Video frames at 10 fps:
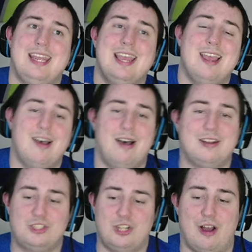a
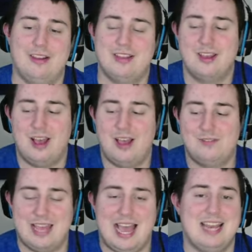chunk of
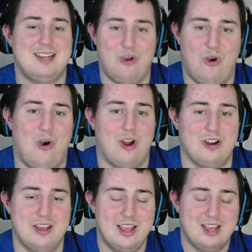that card.
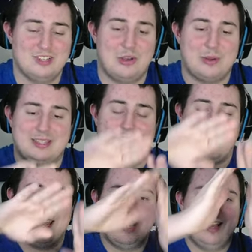So it's like
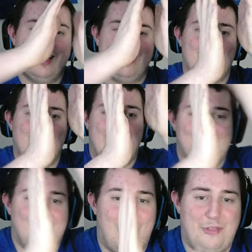you have
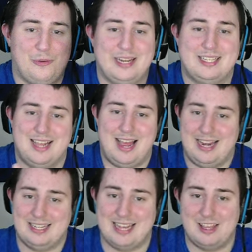all three sides
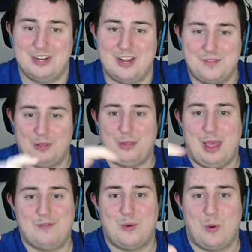and then you just have the left
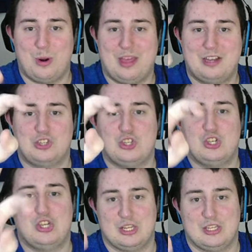corner that just
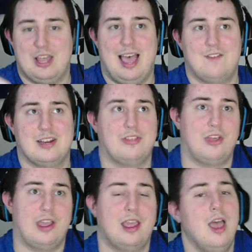does not have anything.
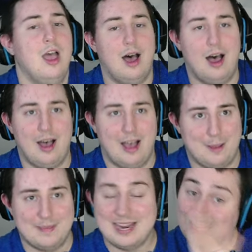Um,
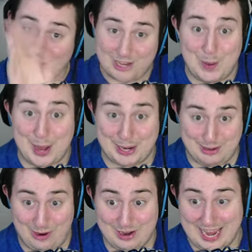and I could go on
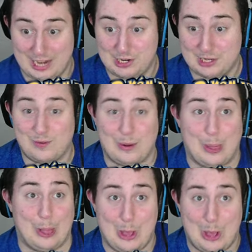card tangents for a
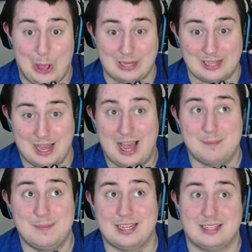long time
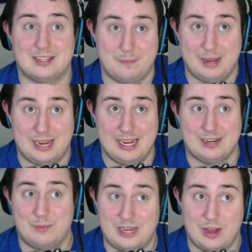because it's me and we
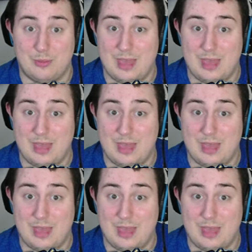know that.